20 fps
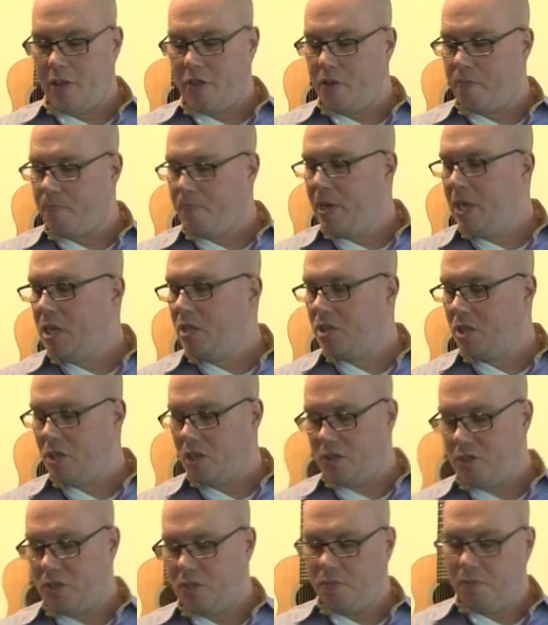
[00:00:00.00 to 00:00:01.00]
The
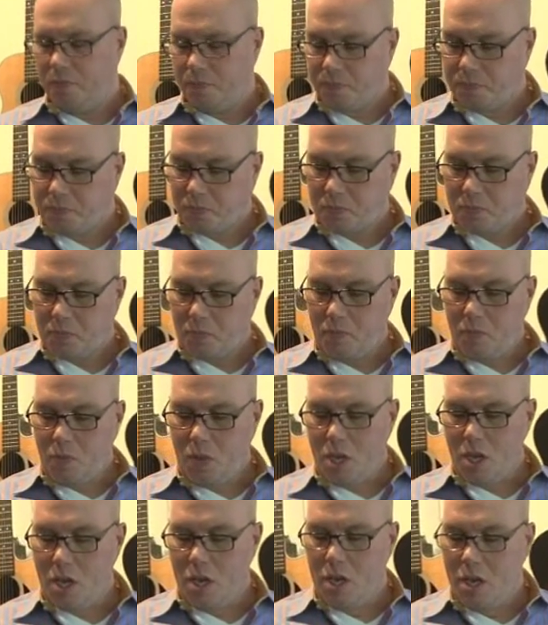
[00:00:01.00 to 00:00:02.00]
pieces
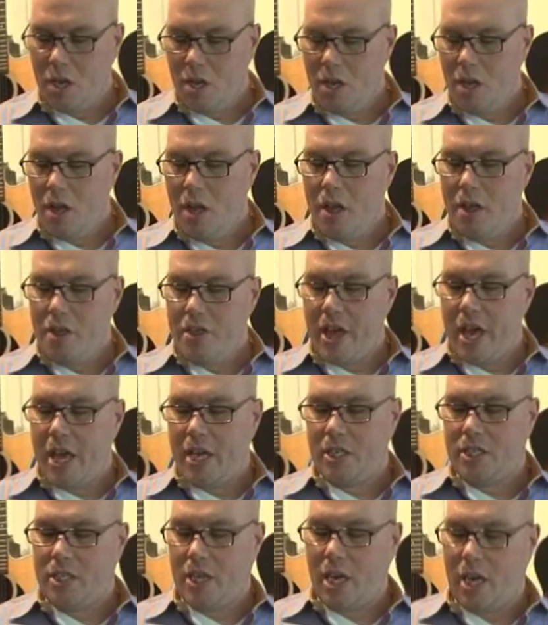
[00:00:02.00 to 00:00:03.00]

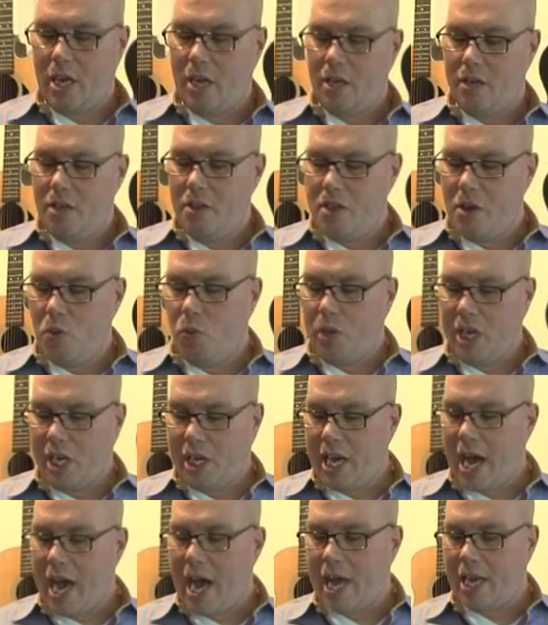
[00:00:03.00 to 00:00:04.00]
that we
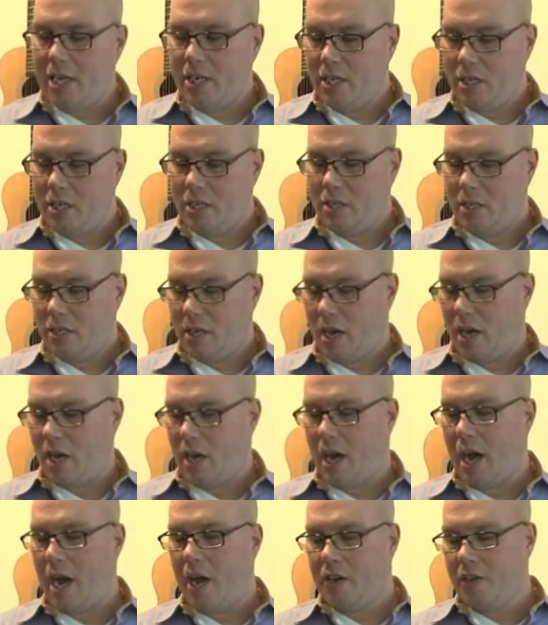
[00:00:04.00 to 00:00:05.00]
got
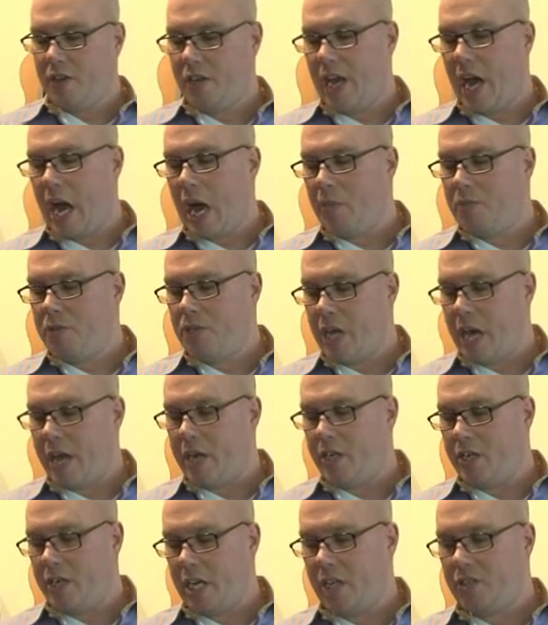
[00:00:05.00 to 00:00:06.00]
out of the
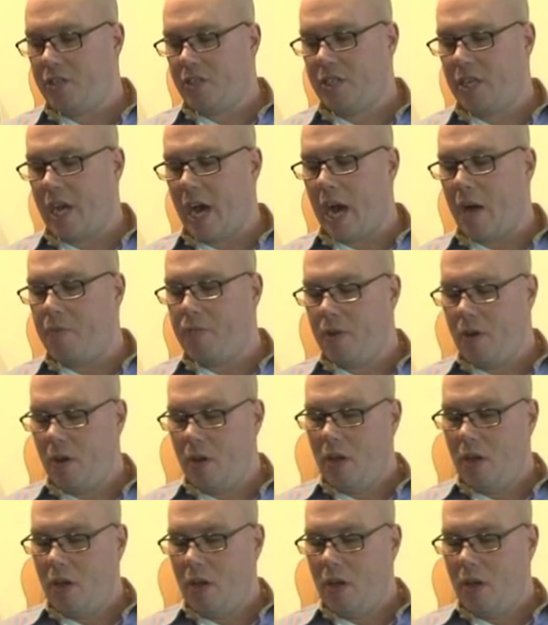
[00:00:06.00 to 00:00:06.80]
Objet desktop,